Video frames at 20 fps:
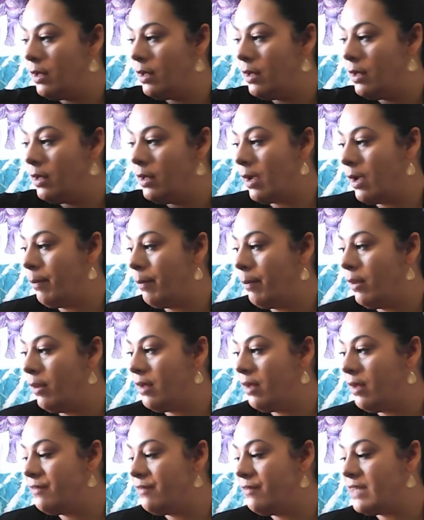a couple
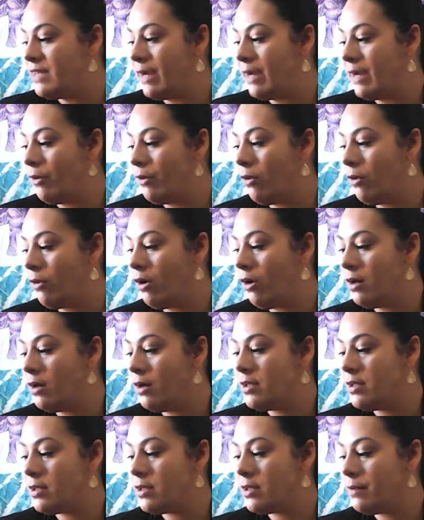of tarot
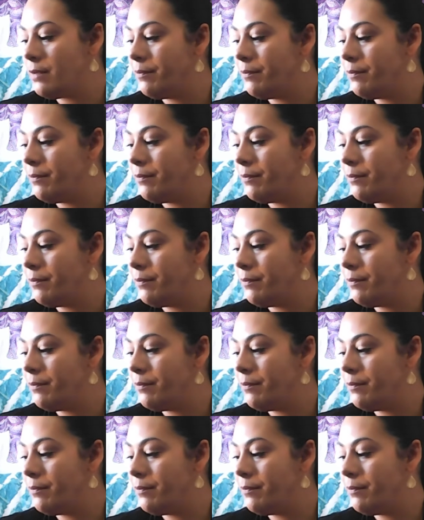cards.